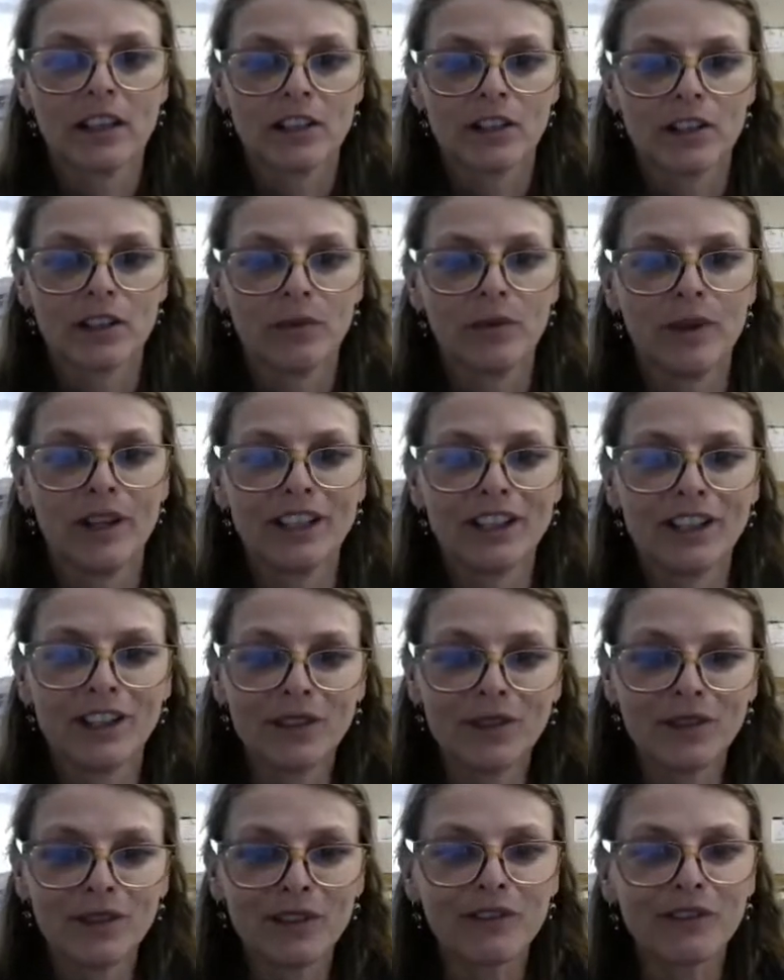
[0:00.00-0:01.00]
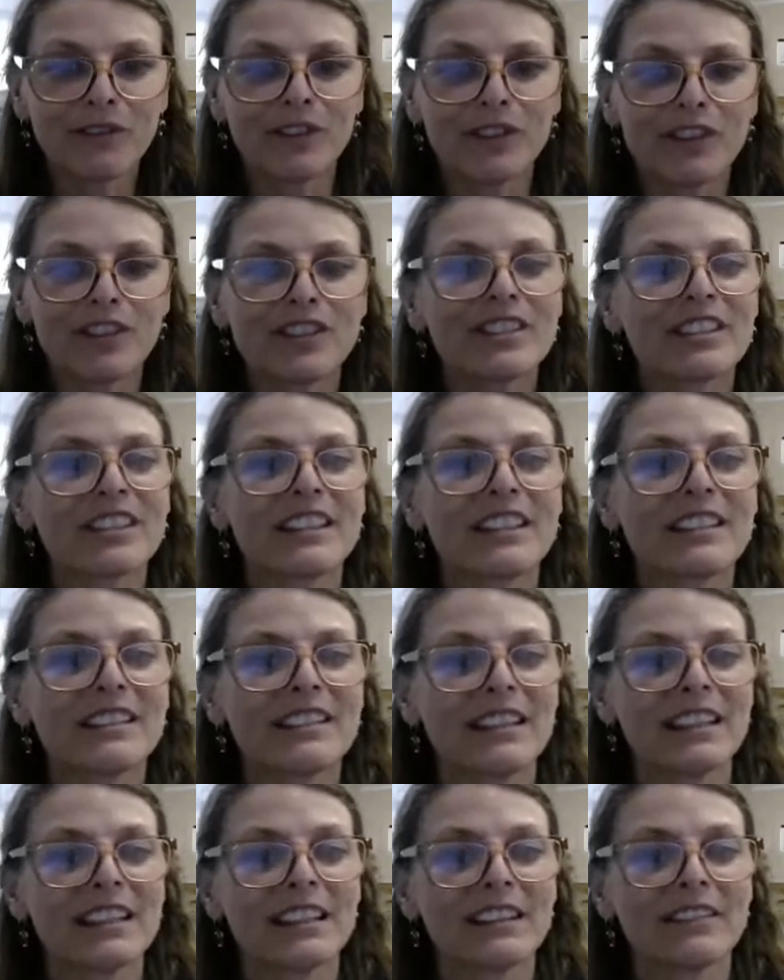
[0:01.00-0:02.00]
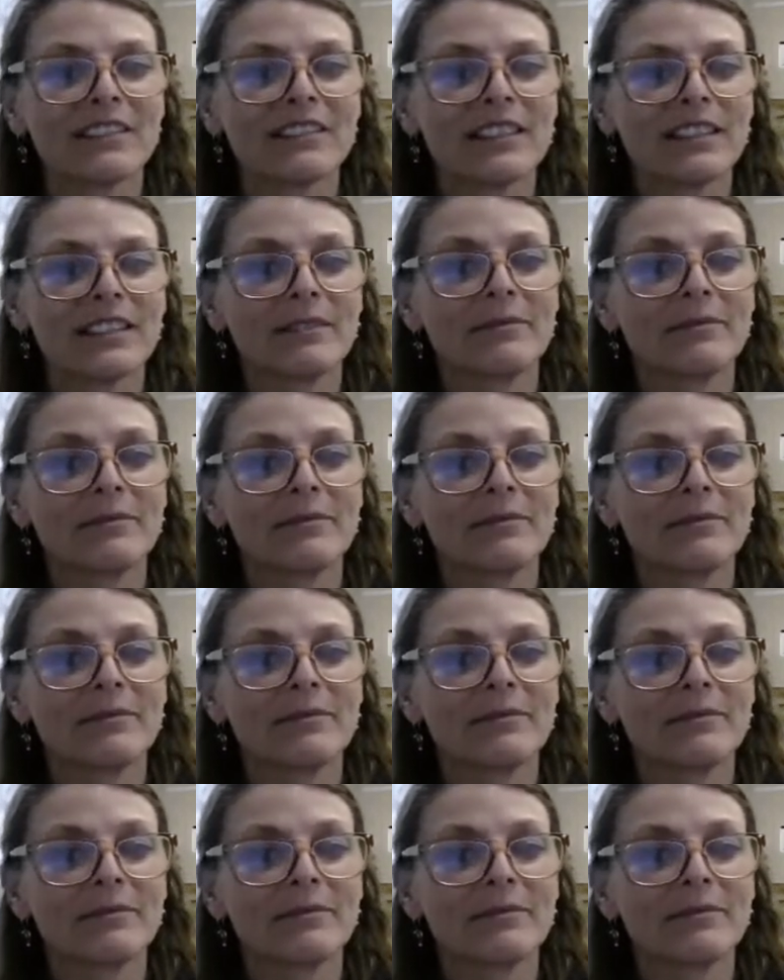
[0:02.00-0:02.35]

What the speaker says: So when you were first conceived,